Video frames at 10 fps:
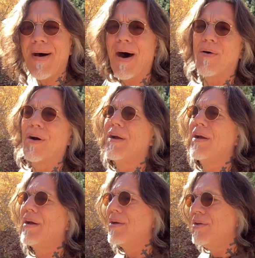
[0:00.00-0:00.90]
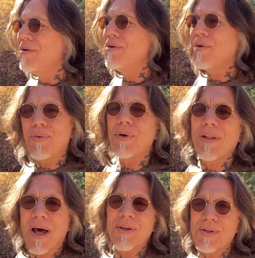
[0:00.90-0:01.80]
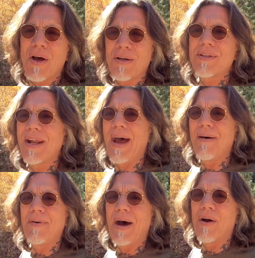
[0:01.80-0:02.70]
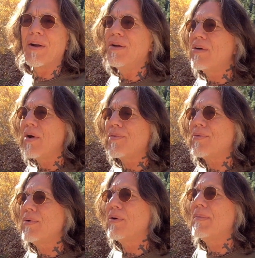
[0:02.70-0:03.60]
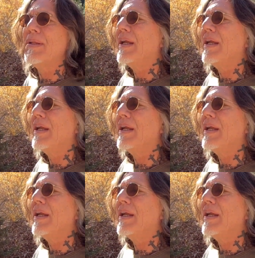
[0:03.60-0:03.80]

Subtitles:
hour. You can go through a lot of songs in a half hour. You go through them and